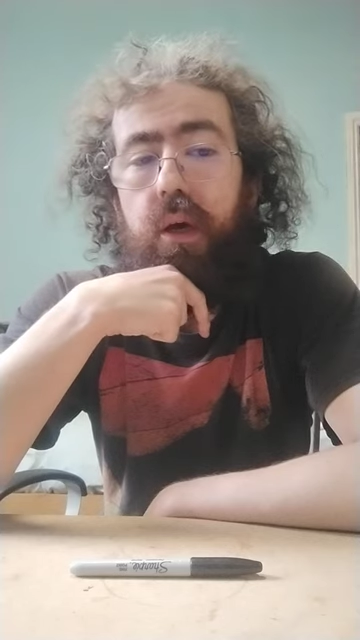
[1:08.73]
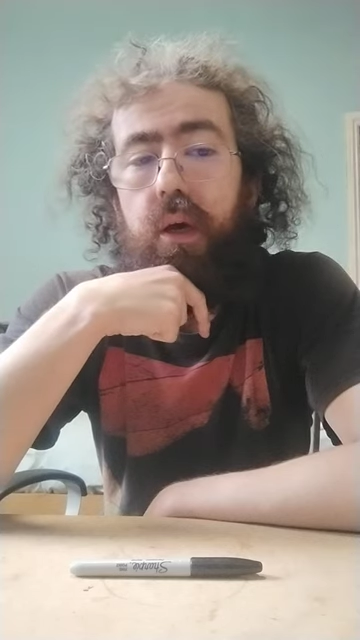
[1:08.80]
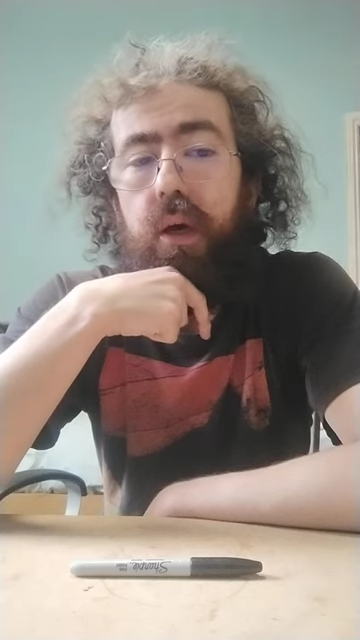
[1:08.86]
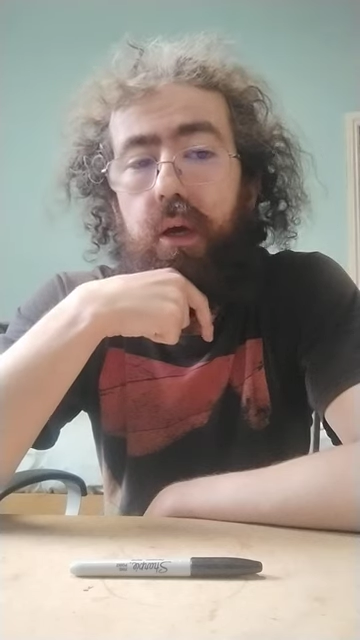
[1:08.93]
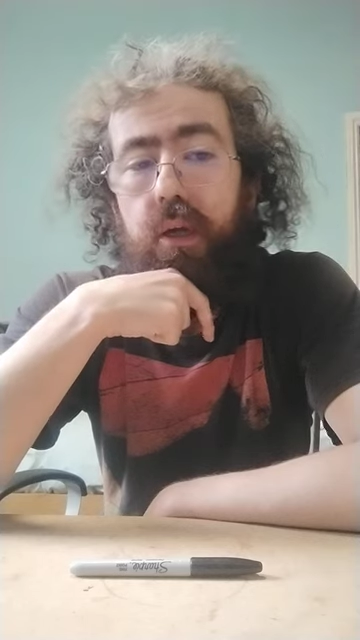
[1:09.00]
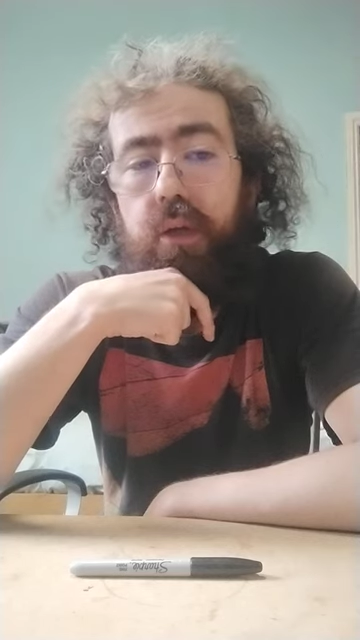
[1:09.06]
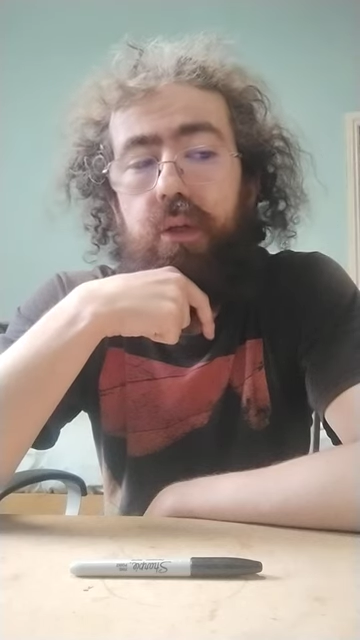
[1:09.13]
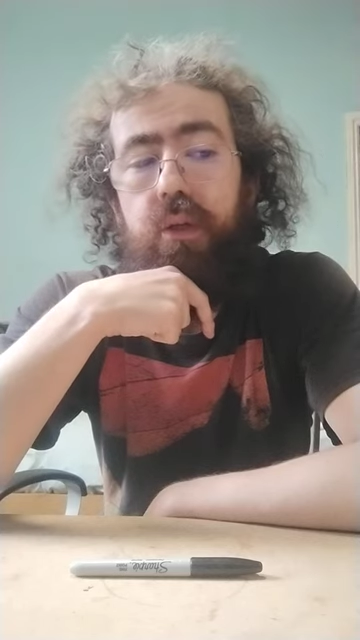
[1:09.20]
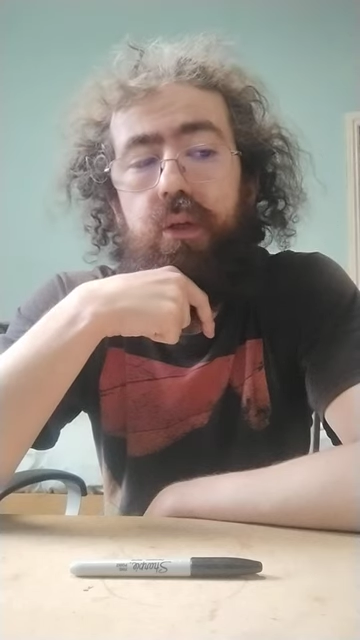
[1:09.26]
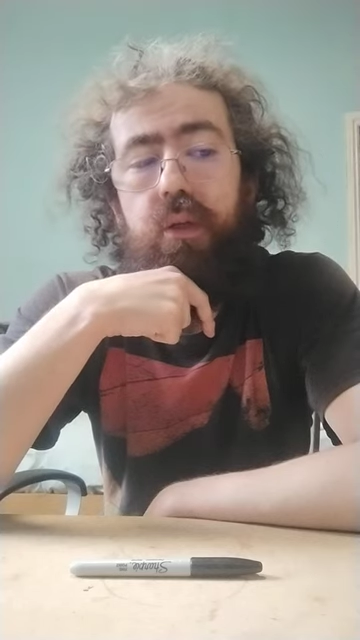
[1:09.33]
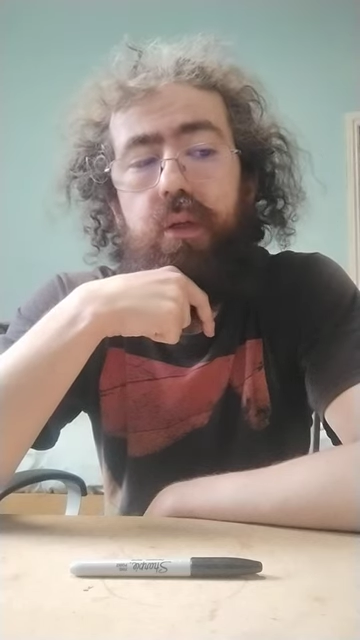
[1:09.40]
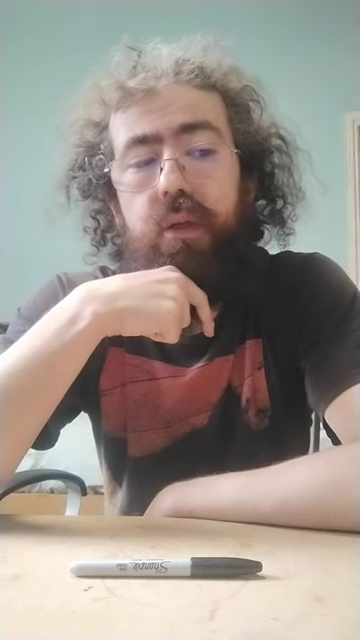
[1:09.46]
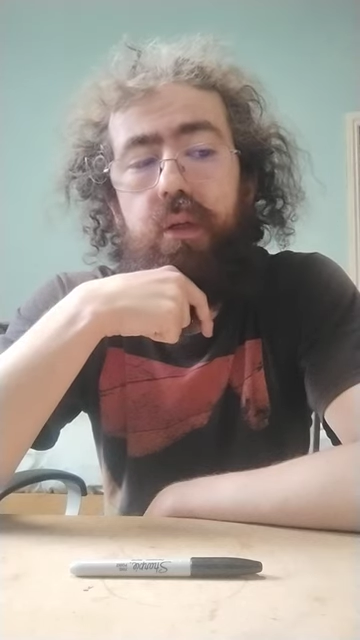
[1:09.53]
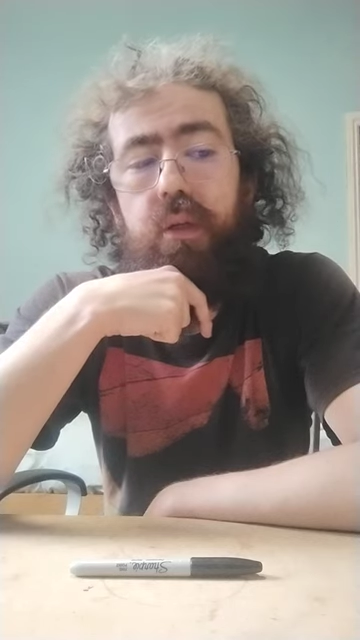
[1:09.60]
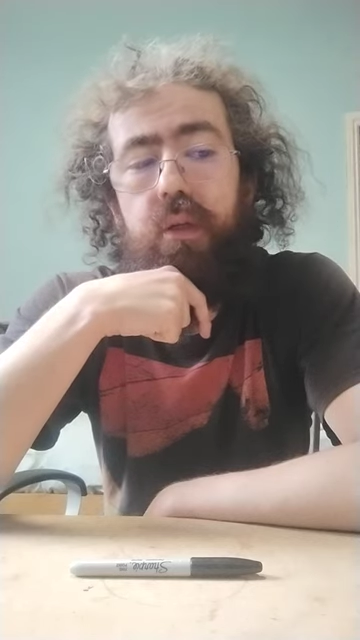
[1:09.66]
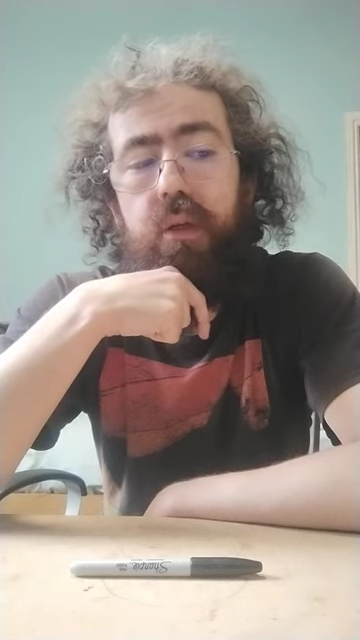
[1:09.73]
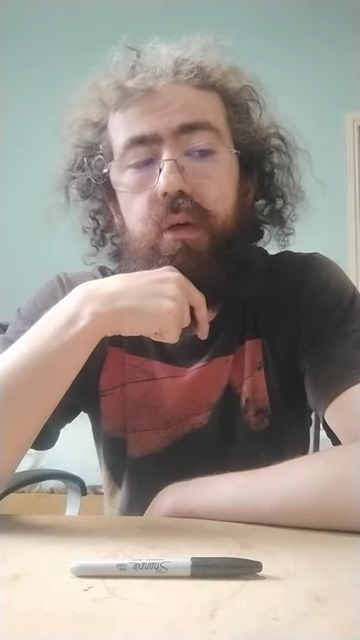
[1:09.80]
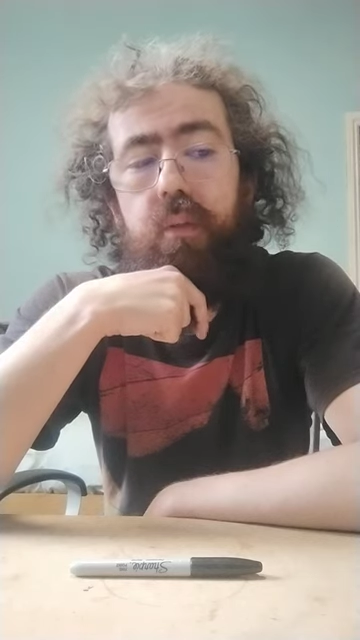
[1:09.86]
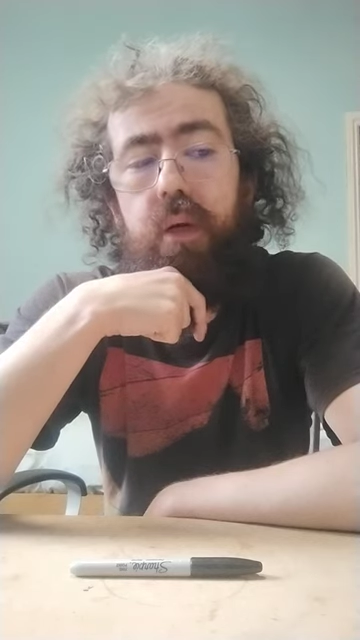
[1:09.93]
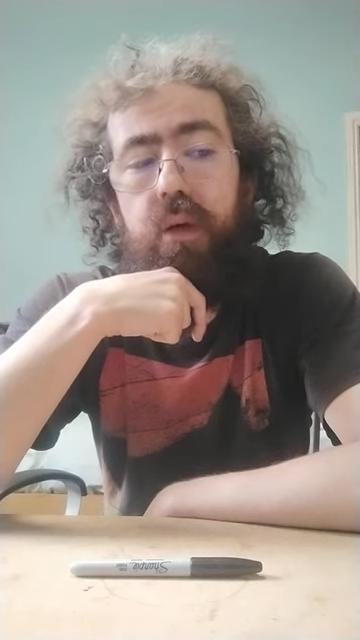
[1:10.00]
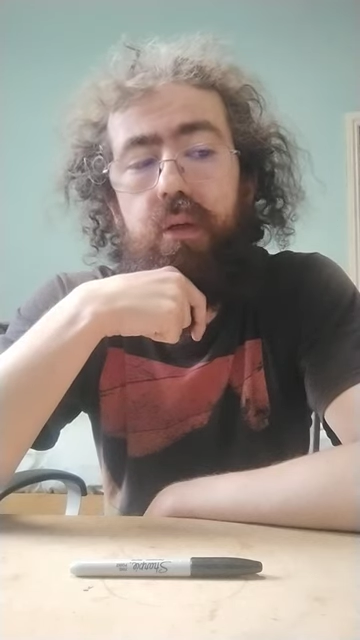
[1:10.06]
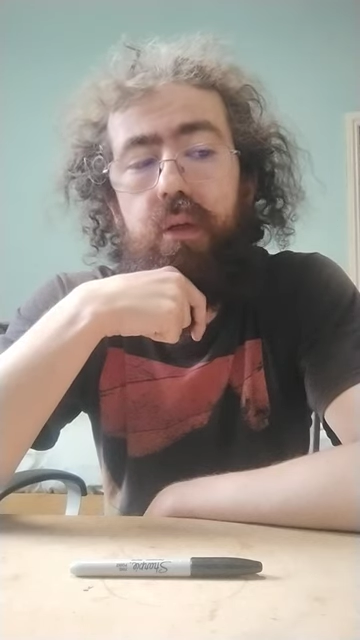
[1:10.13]
anxious
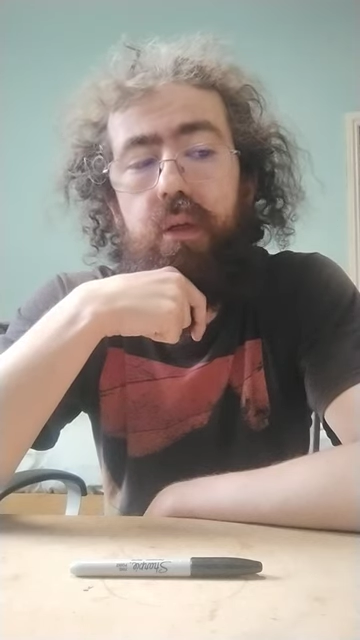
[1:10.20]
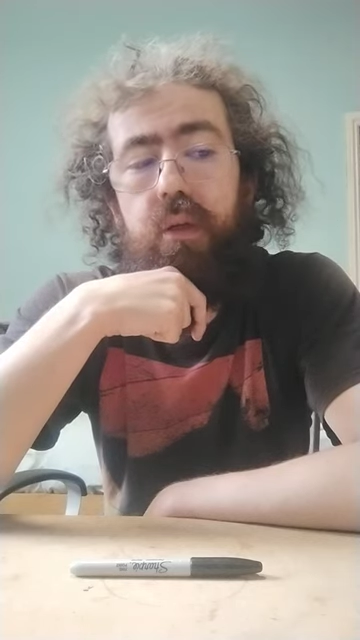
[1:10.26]
about